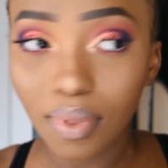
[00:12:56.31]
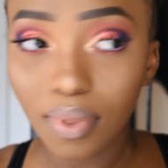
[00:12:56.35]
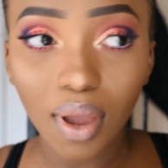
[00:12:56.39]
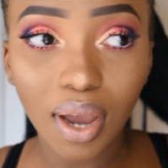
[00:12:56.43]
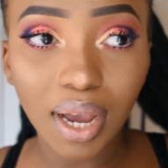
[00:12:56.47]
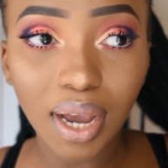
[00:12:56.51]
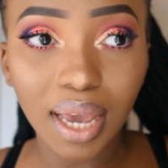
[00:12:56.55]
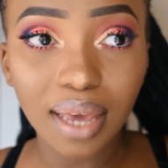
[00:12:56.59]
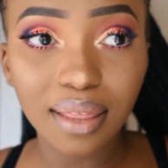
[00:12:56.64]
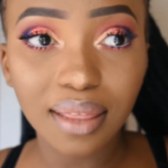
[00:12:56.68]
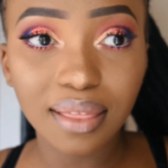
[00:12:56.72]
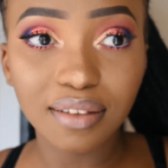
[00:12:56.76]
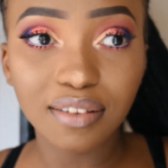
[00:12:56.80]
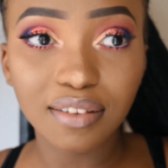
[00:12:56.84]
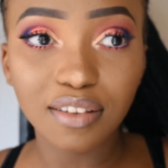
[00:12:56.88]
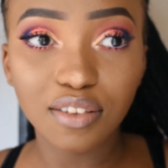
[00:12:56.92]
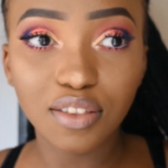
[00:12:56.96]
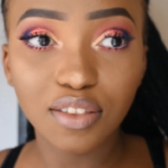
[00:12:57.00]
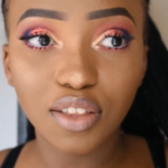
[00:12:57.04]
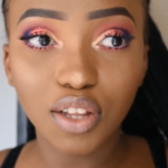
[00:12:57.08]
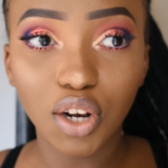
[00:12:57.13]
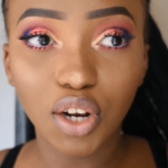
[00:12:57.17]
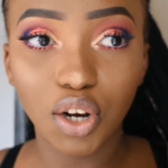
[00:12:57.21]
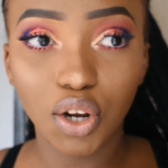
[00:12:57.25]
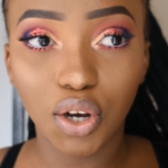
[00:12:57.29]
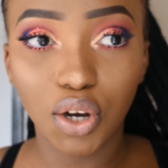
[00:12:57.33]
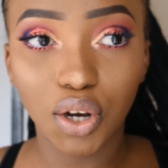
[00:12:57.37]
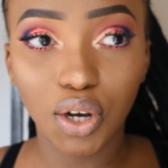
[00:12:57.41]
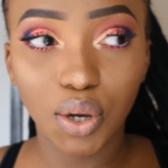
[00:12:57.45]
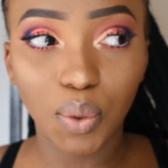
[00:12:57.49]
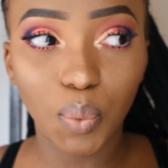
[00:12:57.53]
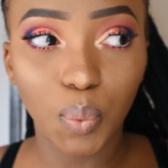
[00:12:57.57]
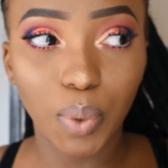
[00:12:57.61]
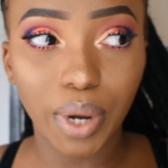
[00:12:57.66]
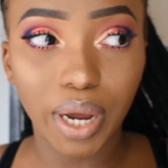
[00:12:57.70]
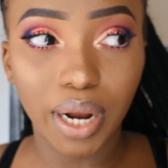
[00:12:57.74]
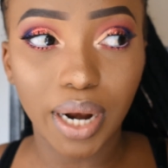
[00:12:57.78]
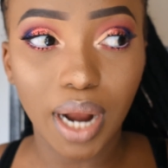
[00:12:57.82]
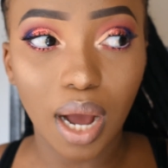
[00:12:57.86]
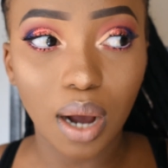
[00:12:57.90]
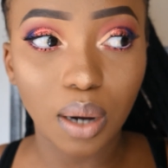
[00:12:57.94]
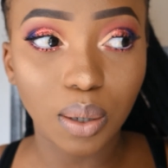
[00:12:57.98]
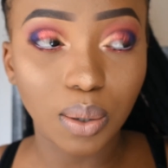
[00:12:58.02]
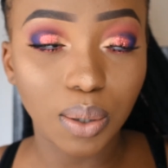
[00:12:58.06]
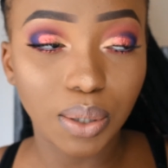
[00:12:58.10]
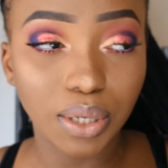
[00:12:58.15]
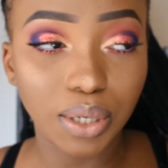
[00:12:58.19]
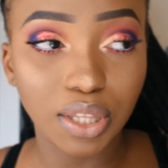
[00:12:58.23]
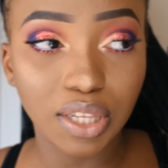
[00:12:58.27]
okay, this is the look. We are now
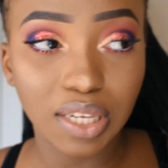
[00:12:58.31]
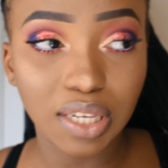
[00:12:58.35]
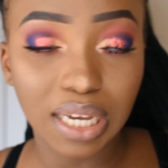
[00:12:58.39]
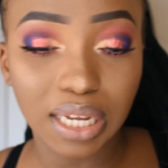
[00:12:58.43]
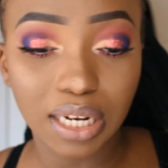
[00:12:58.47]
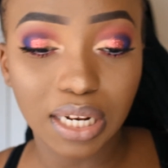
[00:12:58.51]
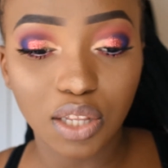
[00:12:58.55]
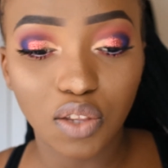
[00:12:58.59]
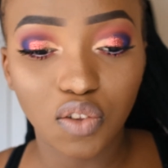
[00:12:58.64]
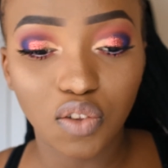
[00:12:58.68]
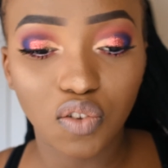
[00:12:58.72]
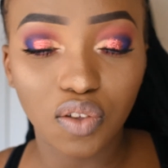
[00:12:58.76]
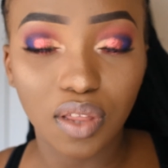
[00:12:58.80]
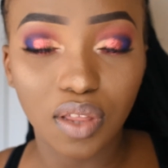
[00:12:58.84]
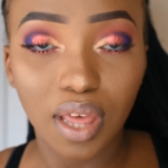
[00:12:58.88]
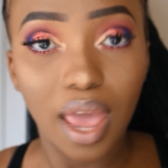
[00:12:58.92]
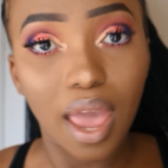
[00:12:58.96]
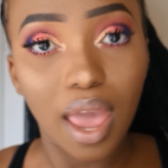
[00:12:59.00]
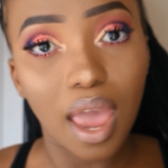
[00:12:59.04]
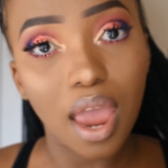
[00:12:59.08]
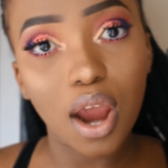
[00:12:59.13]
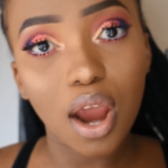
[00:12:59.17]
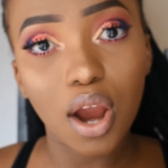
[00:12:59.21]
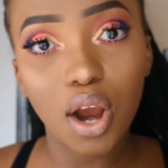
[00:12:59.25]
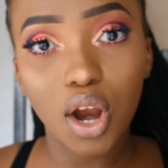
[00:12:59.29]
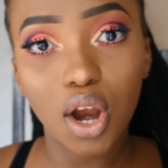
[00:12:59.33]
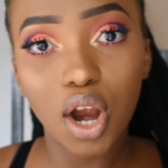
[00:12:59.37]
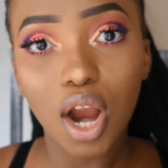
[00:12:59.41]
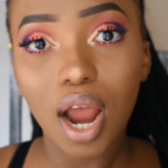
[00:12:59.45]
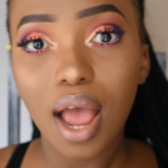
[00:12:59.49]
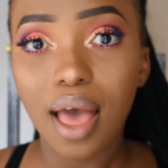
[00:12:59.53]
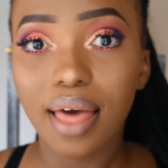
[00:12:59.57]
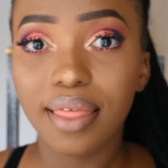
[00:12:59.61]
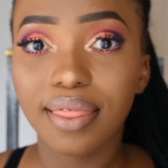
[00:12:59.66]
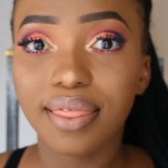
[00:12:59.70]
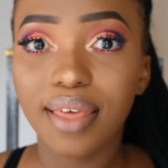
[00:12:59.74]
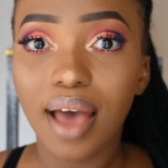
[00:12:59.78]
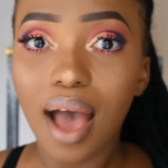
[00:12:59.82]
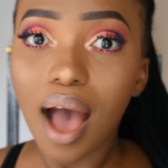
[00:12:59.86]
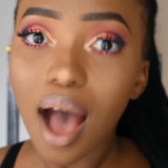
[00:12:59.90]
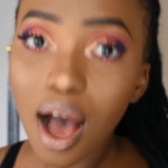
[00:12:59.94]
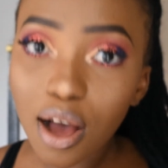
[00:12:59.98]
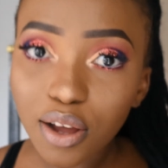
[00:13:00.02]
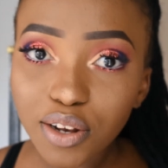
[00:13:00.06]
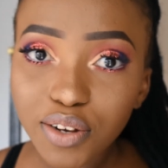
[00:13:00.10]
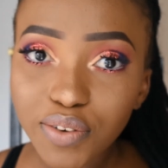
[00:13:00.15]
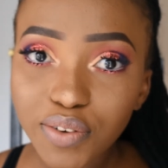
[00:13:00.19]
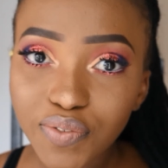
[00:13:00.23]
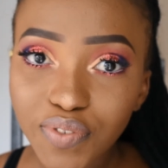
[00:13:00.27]
going to get into the hair, the
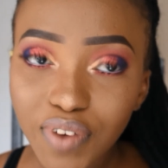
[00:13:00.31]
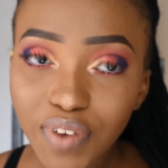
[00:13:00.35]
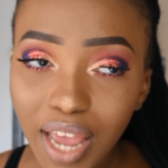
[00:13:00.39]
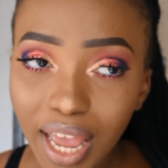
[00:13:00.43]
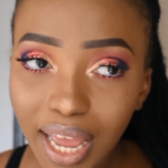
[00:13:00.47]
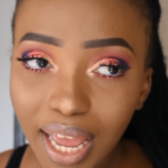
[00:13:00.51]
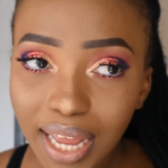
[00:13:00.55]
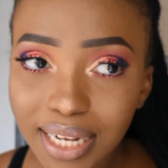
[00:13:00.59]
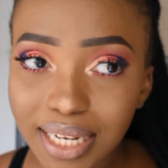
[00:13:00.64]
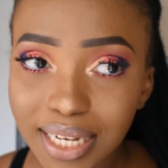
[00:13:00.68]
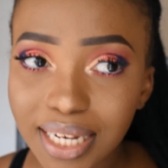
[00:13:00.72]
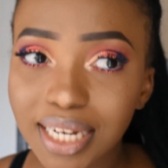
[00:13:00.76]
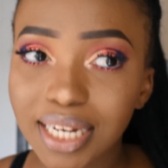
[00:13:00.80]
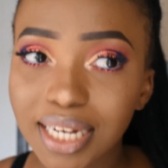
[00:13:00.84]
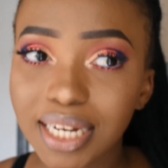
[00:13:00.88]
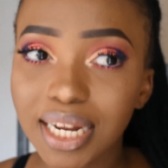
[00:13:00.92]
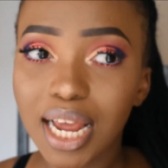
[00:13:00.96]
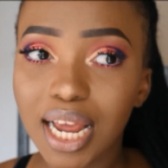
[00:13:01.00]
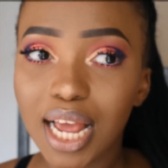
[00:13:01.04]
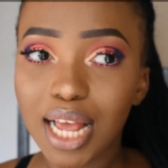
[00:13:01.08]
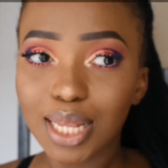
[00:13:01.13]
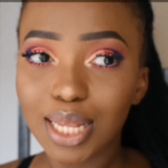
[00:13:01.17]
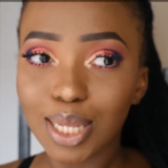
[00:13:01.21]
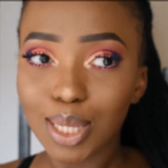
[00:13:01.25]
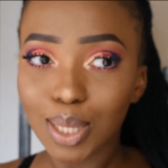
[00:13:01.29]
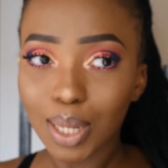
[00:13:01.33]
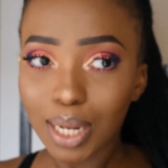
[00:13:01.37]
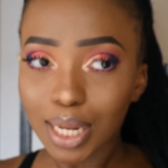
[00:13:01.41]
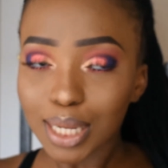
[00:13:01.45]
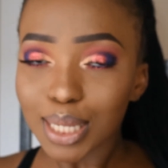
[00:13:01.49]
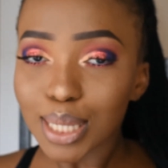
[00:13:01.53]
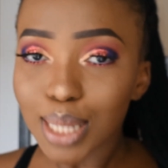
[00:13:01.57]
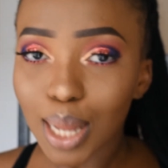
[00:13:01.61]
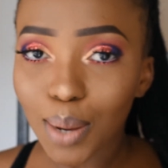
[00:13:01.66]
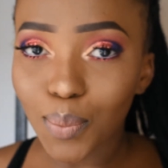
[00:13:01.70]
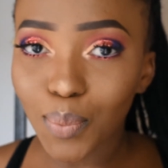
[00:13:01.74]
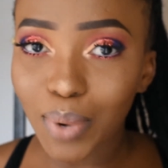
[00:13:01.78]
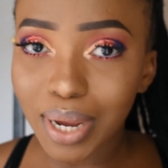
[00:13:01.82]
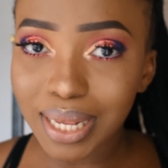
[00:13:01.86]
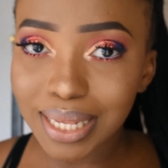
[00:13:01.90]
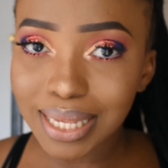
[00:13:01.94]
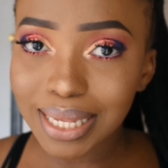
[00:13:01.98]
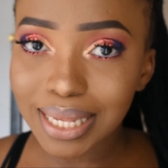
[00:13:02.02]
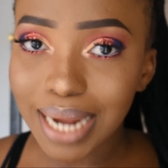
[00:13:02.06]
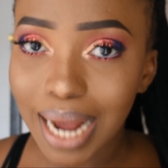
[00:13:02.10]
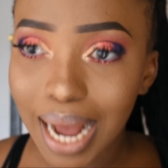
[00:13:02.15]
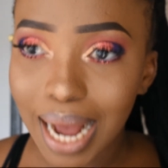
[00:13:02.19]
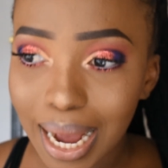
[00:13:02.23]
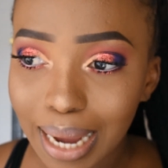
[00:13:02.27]
outfit. So let's not waste
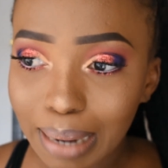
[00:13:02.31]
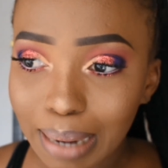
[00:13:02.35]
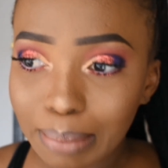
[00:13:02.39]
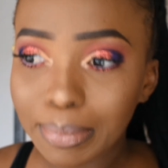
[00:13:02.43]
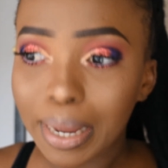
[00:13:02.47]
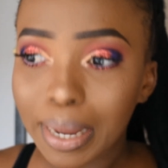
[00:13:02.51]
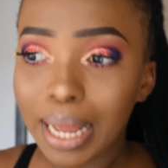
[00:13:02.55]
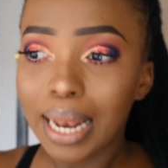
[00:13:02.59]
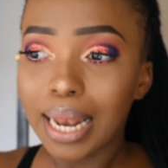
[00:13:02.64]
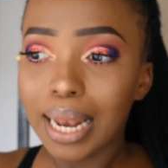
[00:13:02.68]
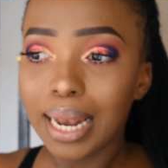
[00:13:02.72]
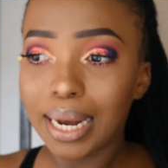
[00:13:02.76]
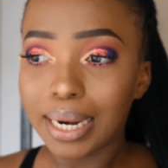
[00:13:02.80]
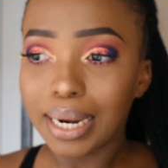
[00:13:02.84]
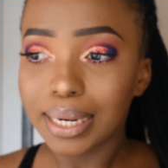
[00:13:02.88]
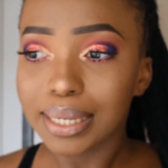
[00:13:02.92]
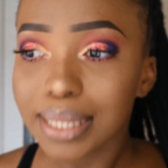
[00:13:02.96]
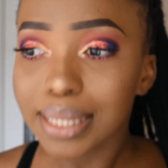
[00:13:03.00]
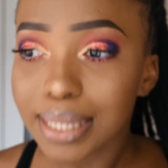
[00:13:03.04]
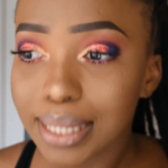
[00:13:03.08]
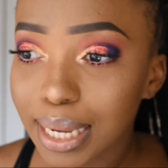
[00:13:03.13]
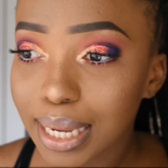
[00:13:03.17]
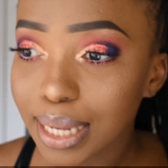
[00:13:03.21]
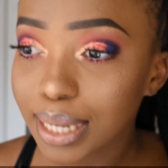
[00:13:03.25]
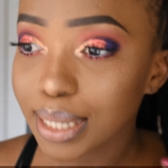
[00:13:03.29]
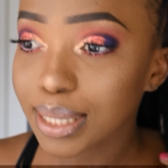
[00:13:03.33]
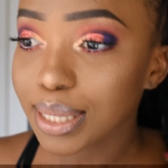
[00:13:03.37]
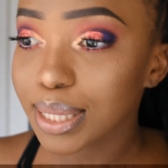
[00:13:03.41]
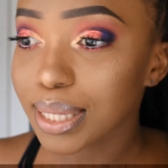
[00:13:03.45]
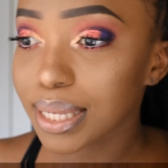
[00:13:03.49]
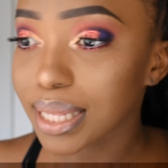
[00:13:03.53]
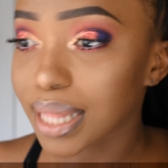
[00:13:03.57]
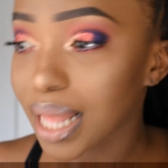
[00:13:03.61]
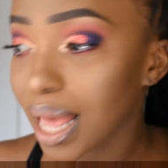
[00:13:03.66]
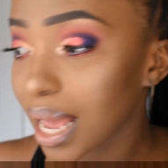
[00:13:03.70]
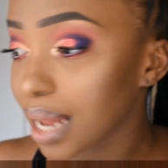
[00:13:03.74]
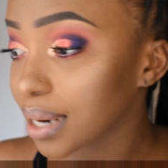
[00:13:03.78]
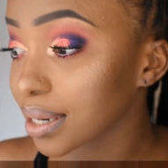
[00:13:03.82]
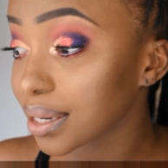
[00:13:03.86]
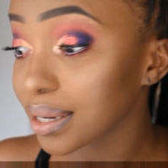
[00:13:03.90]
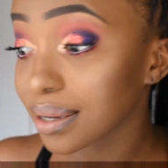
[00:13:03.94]
time. Let's get into that